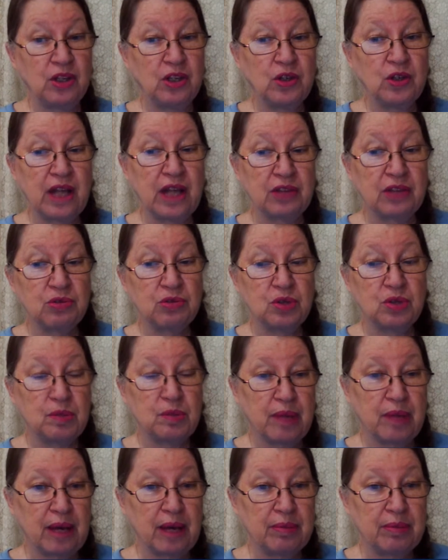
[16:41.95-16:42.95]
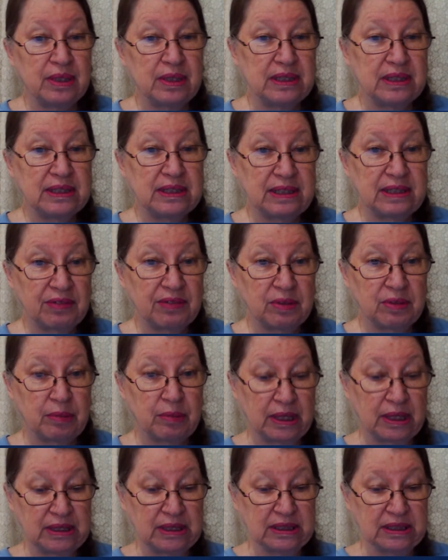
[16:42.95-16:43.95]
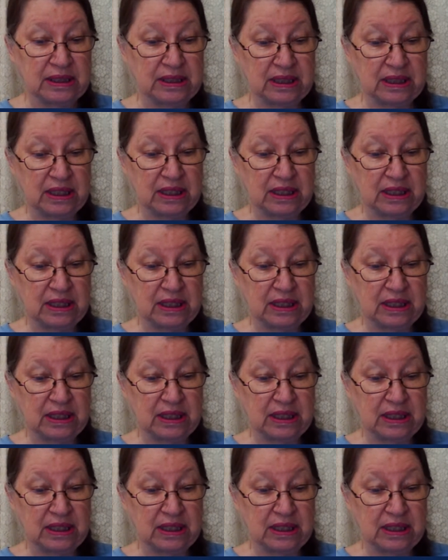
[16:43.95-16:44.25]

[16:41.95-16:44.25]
you'd get through the Bible in 7 months.